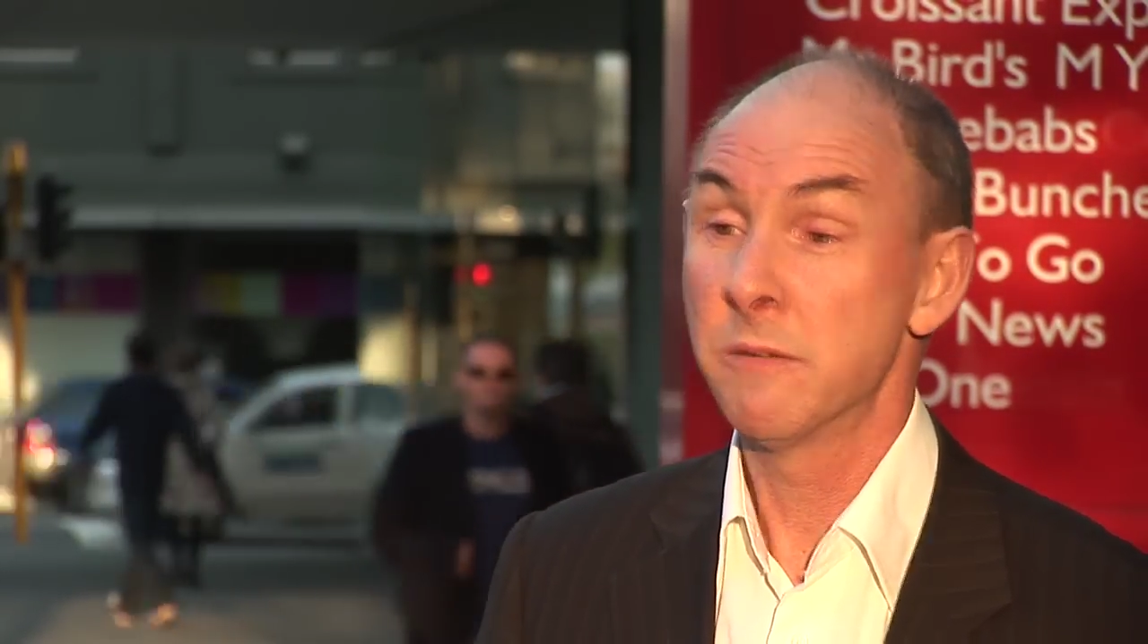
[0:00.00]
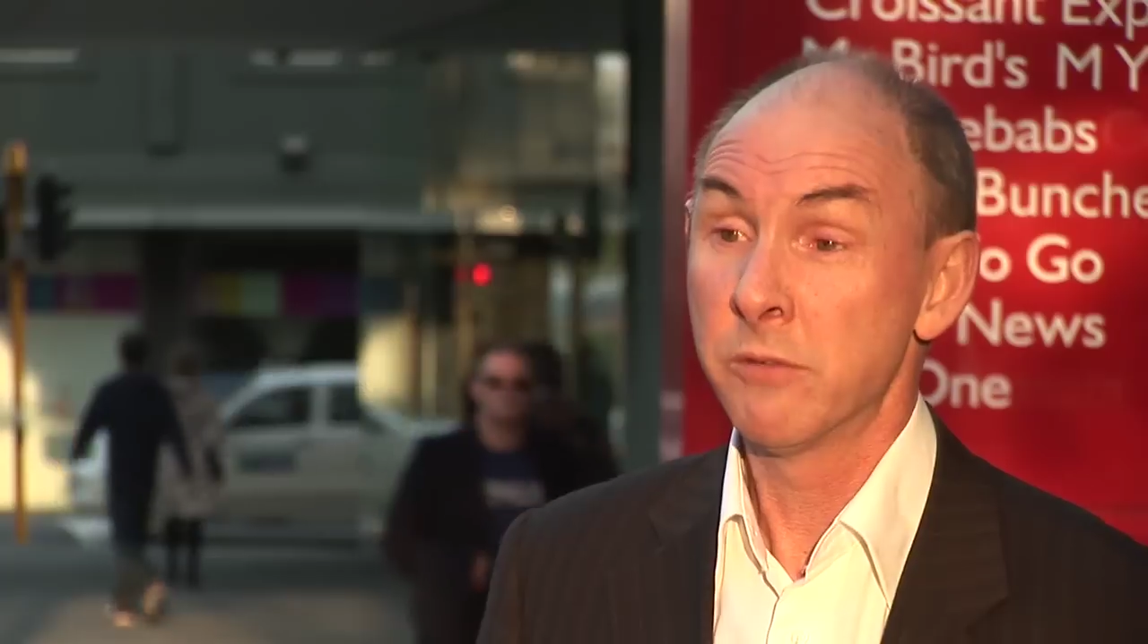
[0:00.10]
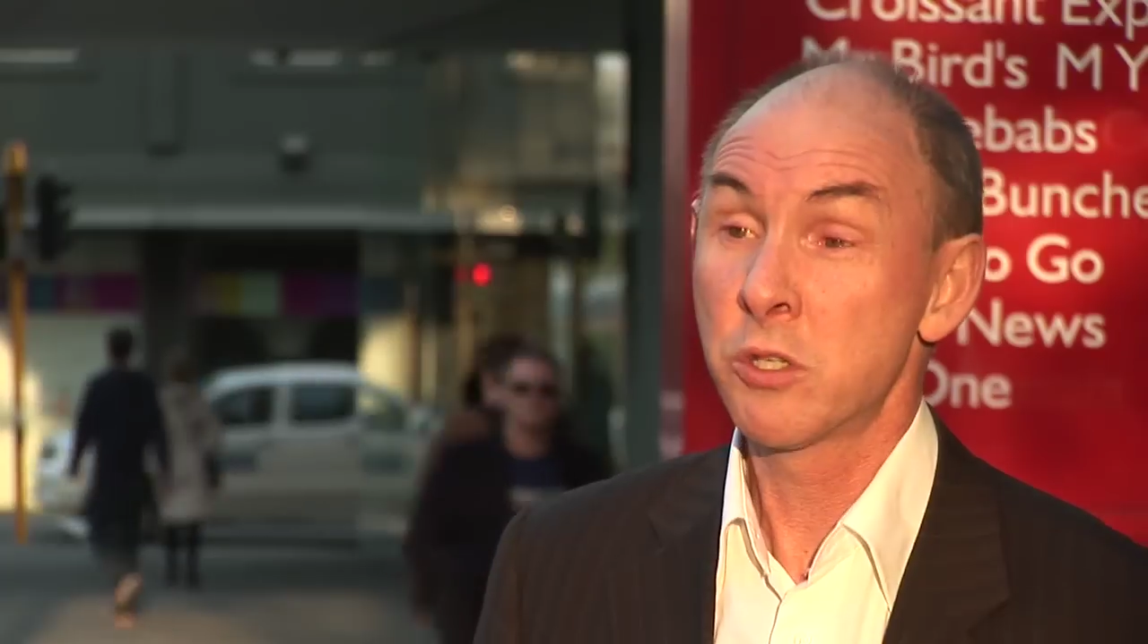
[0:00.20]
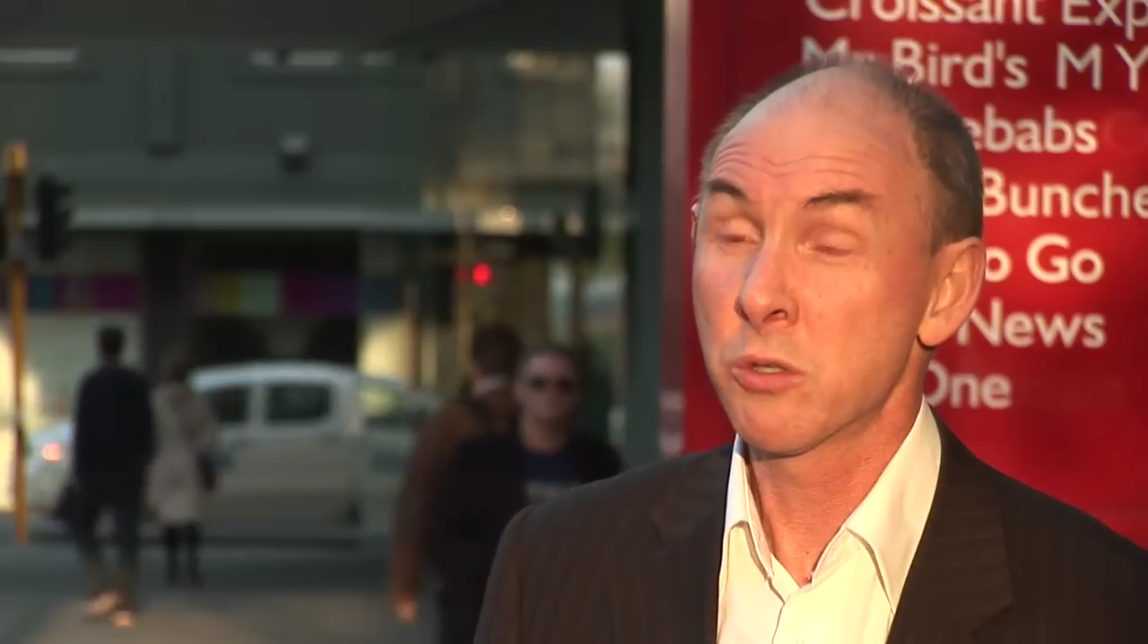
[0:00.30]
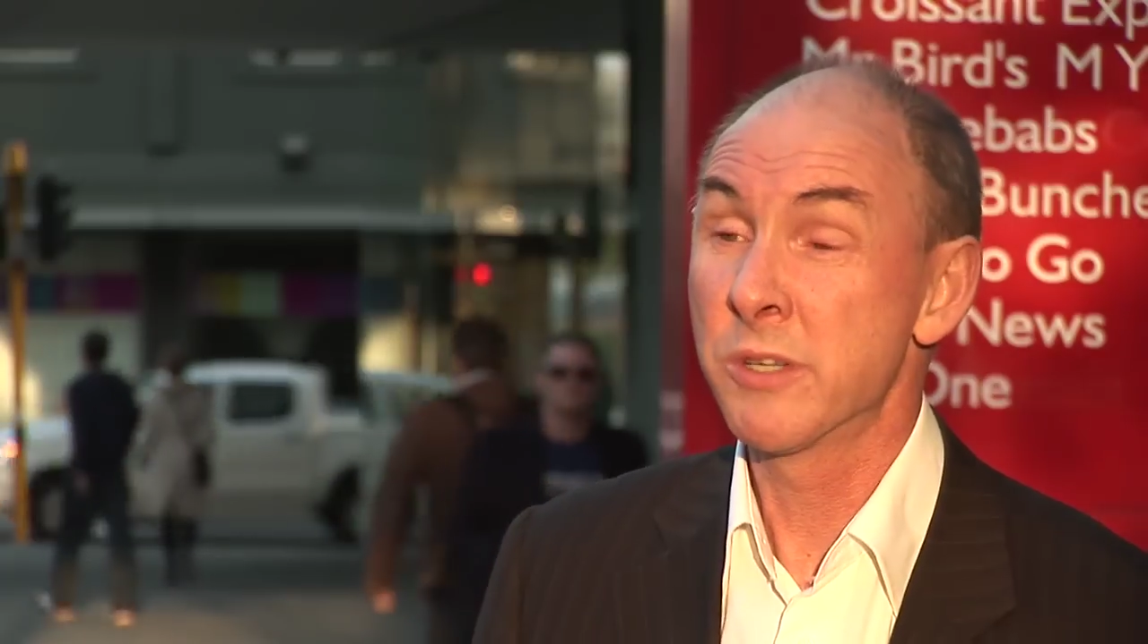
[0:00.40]
your
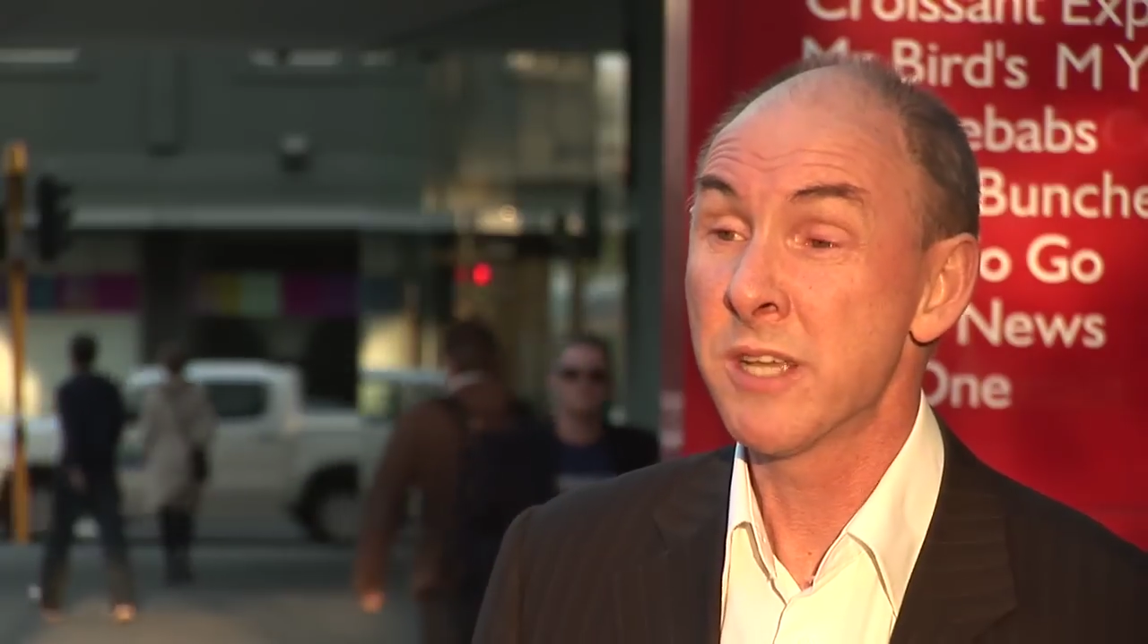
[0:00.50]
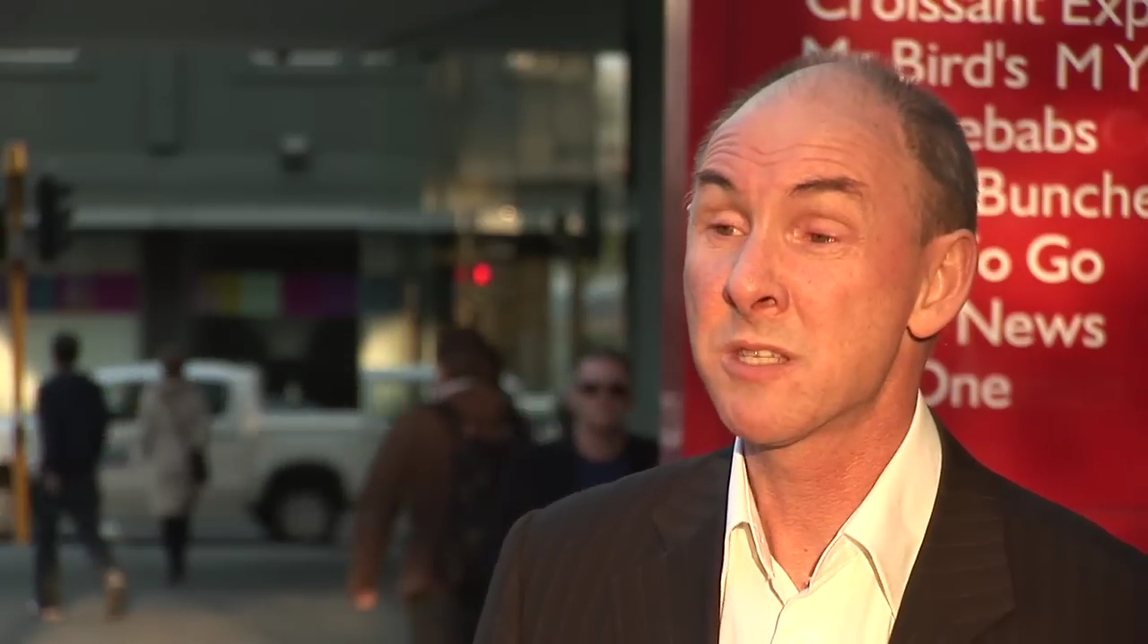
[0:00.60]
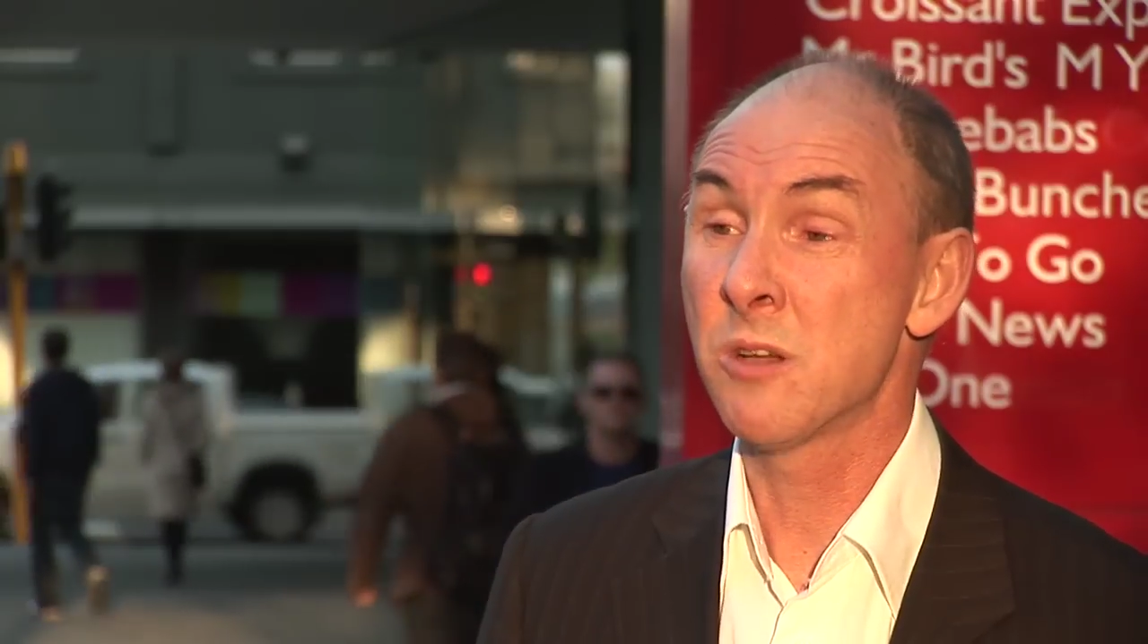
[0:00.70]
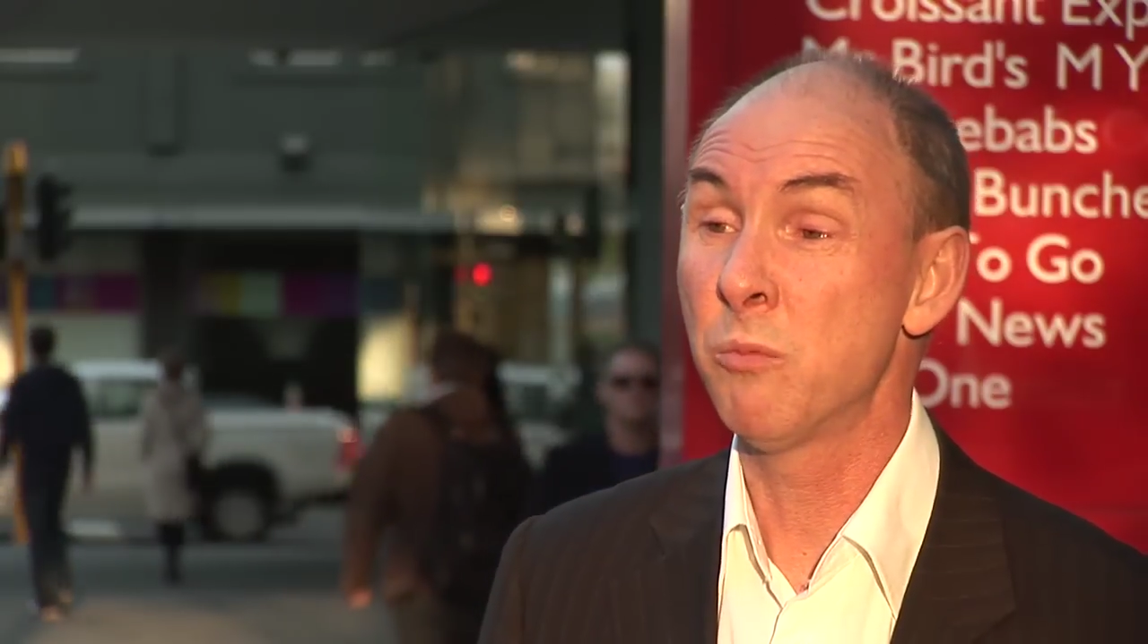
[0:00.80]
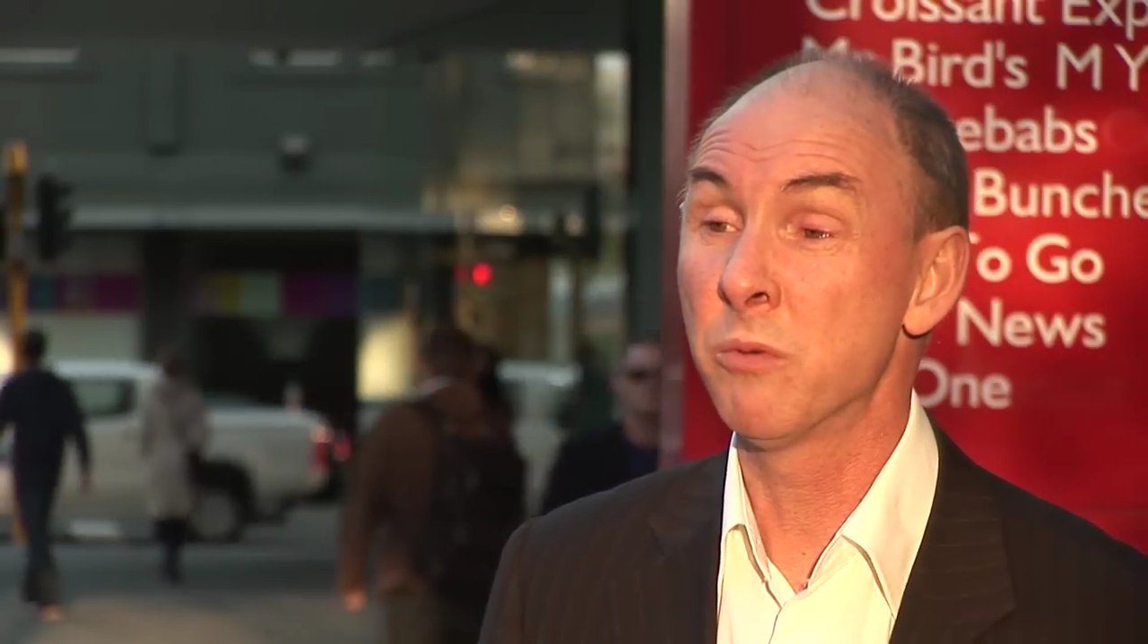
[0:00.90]
virtual
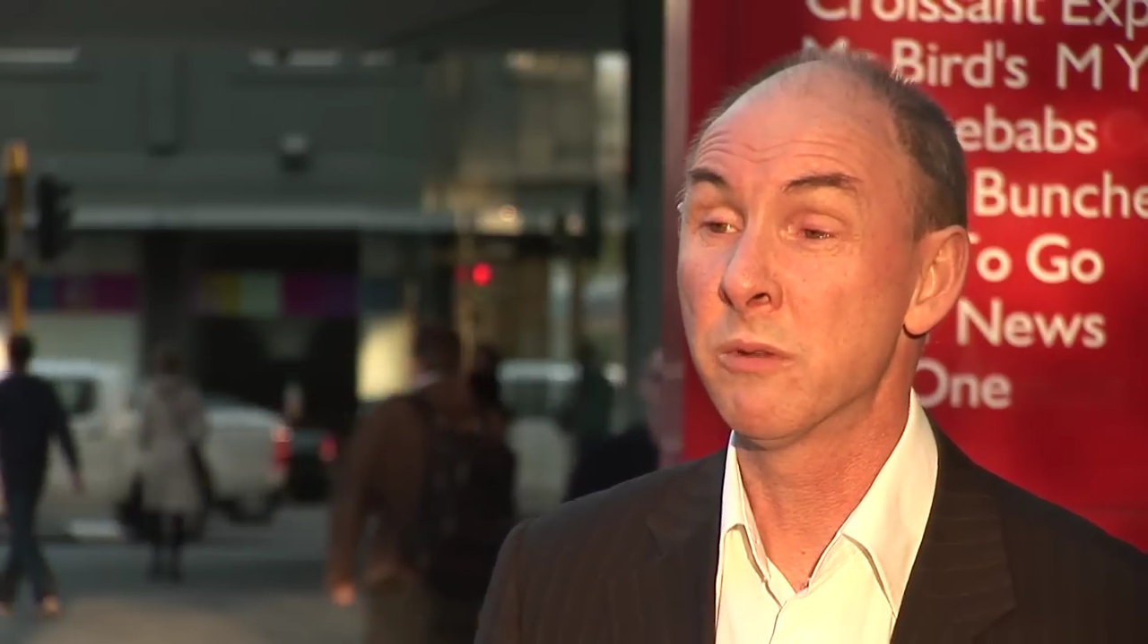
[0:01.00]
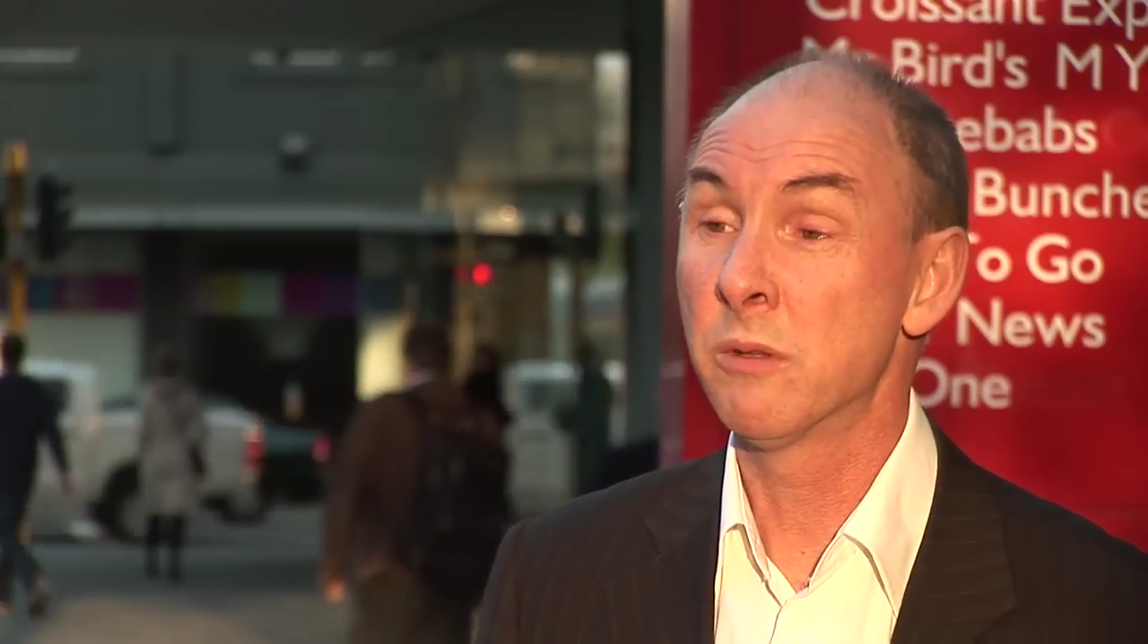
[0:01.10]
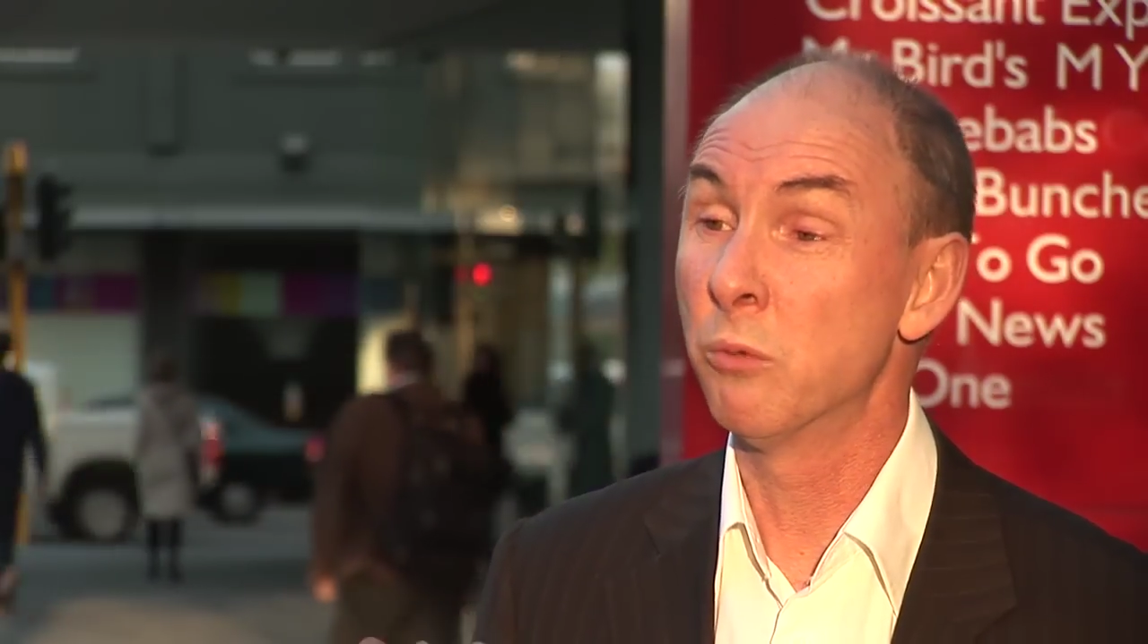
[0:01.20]
desktop with